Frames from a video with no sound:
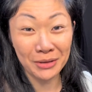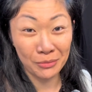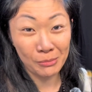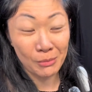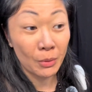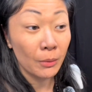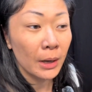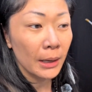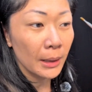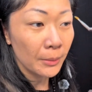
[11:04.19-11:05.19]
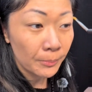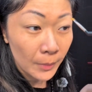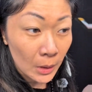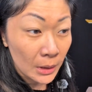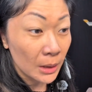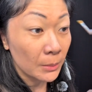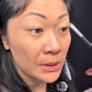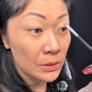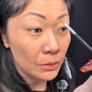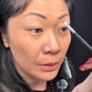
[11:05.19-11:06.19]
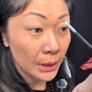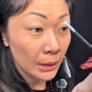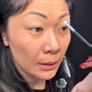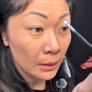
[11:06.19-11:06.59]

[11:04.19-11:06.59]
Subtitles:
to remember where I am in my story.